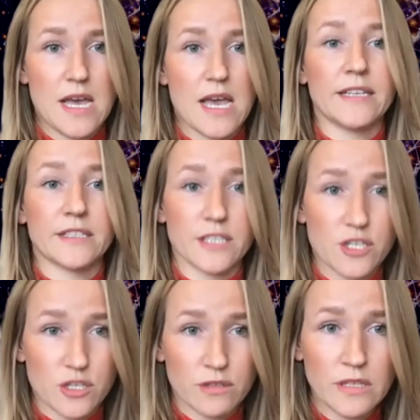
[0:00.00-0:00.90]
In
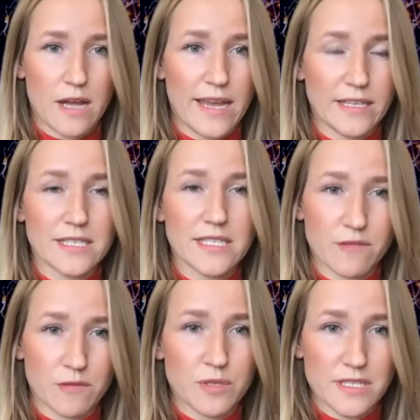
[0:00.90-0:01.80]
addition,
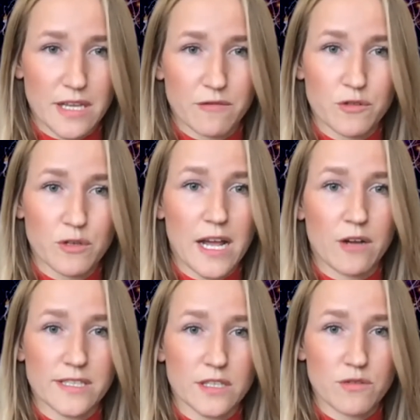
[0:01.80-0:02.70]
87% view
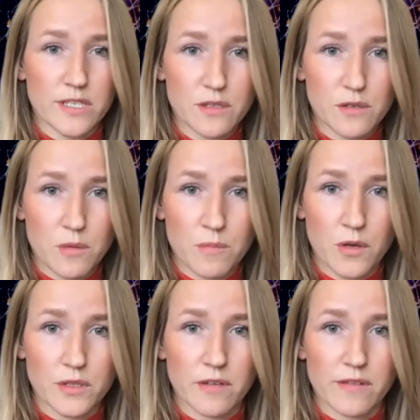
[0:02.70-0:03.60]
cloud as a critical
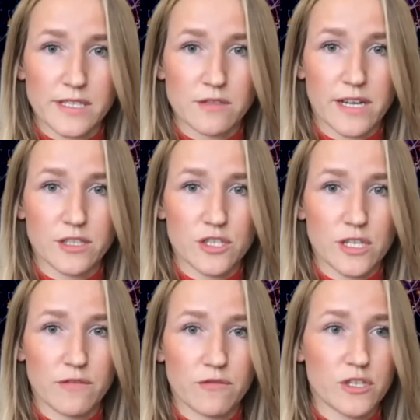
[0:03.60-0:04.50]
component of their
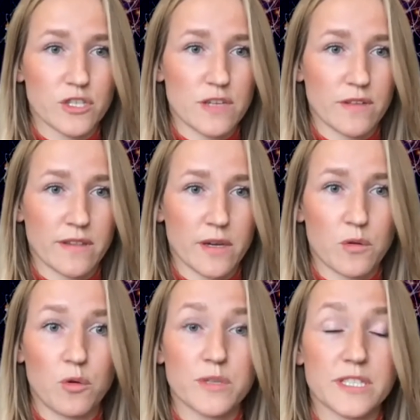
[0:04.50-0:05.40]
strategy for achieving their
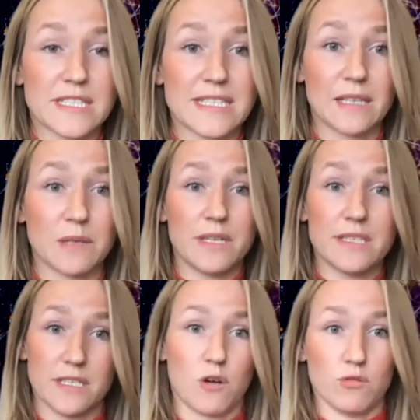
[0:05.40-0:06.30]
corporate
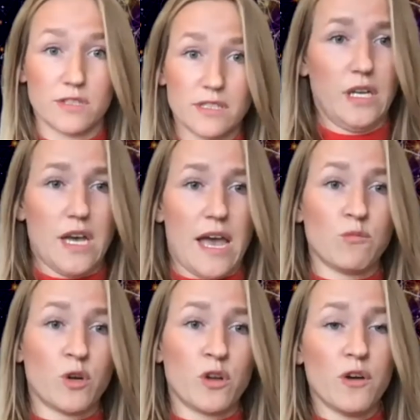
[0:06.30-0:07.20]
sustainability goals. And
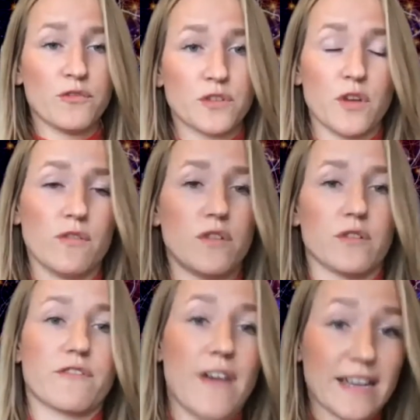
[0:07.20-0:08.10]
one often
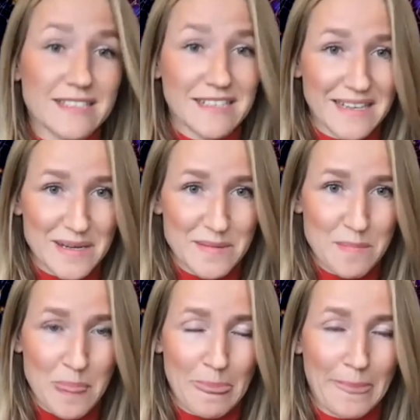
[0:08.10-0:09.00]
overlooked factor
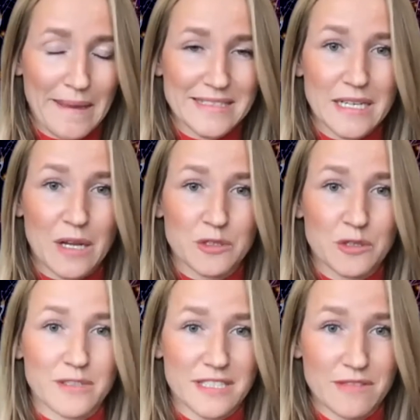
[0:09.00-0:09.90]
here is cloud
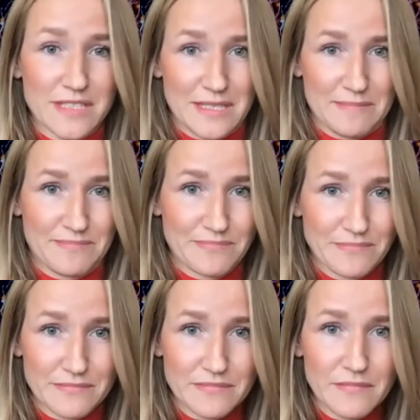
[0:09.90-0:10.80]
connectivity.
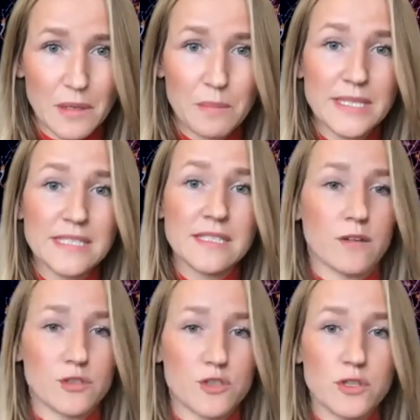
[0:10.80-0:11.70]

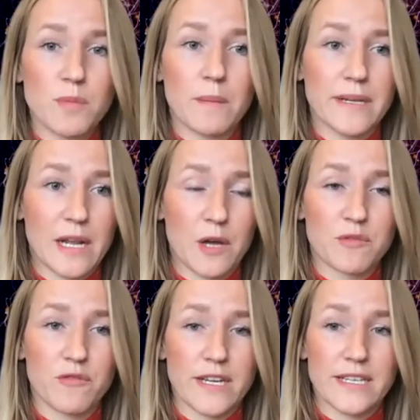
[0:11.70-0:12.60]
Businesses choose public cloud
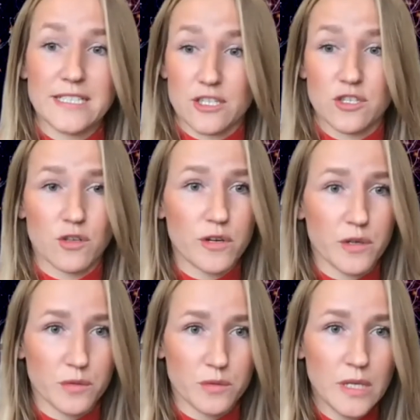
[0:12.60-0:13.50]
providers such as
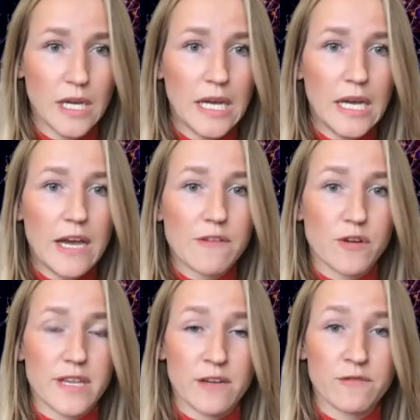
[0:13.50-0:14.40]
Oracle for
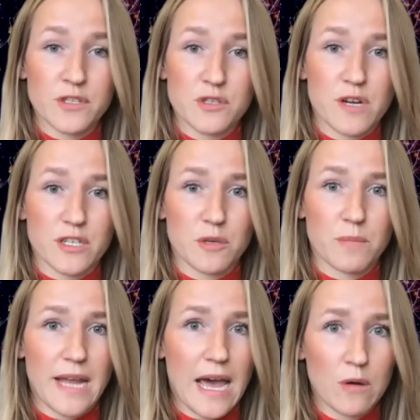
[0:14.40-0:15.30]
their infrastructure,
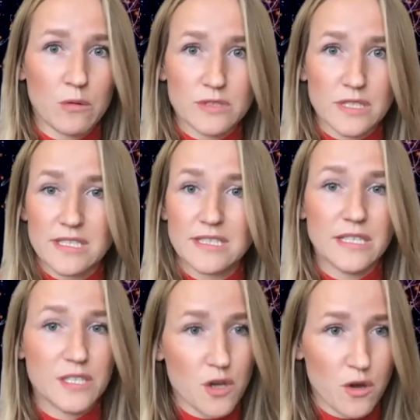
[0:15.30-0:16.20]
but how does the
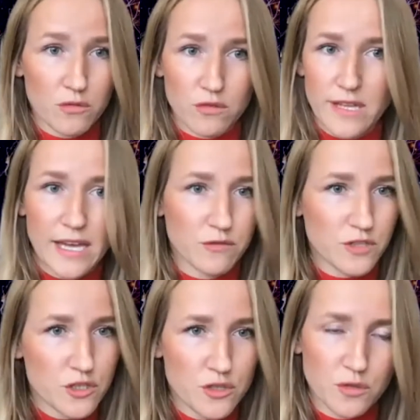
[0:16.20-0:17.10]
CTO or the head of
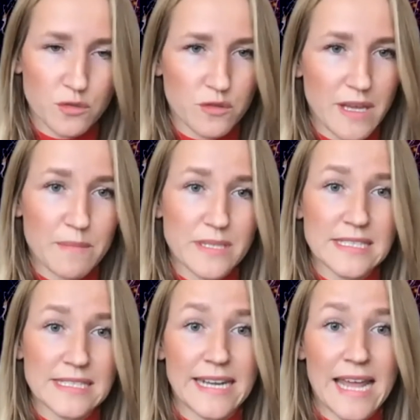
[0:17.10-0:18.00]
digital or that
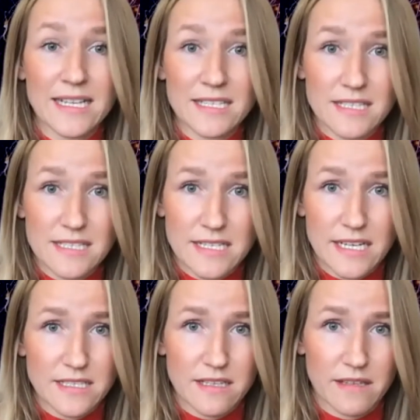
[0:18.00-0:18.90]
business then access the
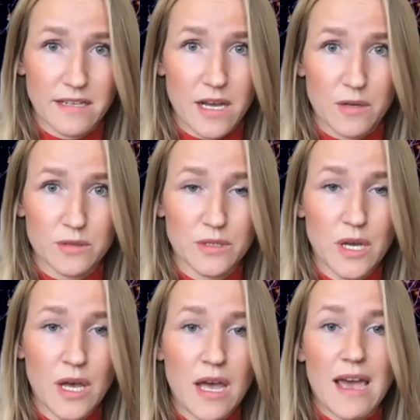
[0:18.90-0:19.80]
data in the cloud?
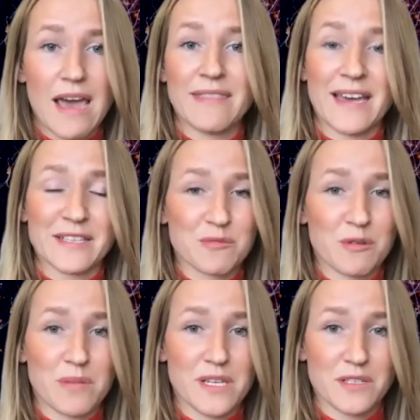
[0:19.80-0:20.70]
And that's
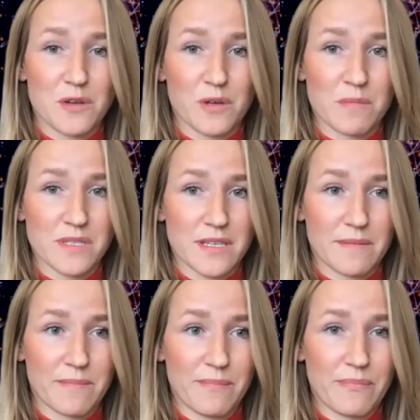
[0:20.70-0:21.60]
when BSO comes in.